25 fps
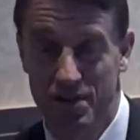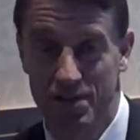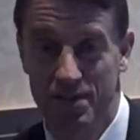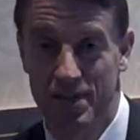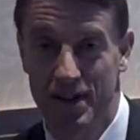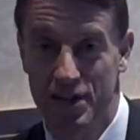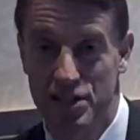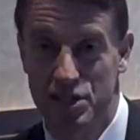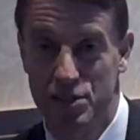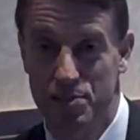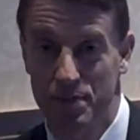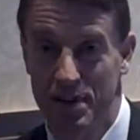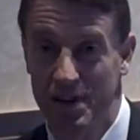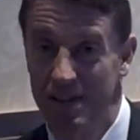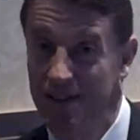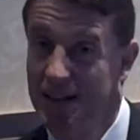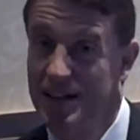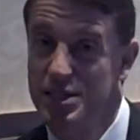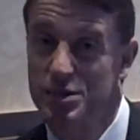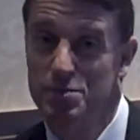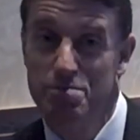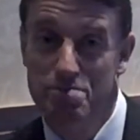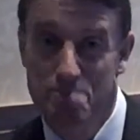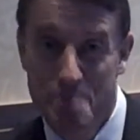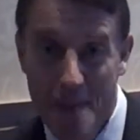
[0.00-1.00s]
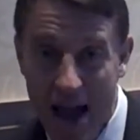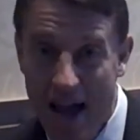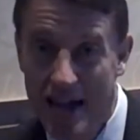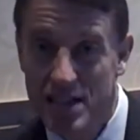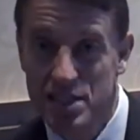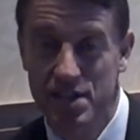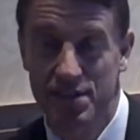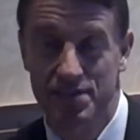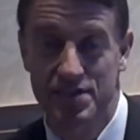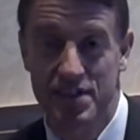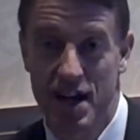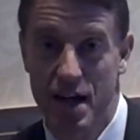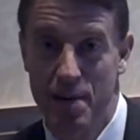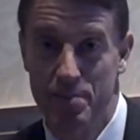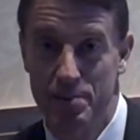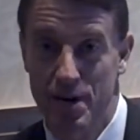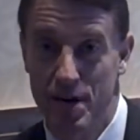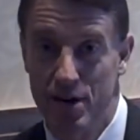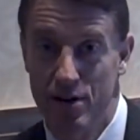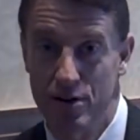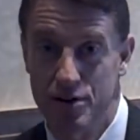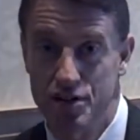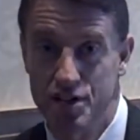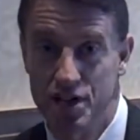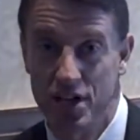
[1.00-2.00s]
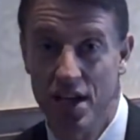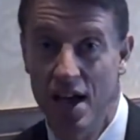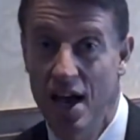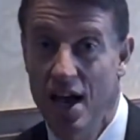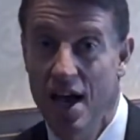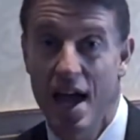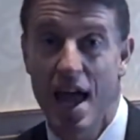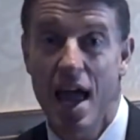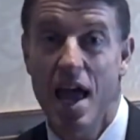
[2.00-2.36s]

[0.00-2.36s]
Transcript: investment, and that's massive time and energy,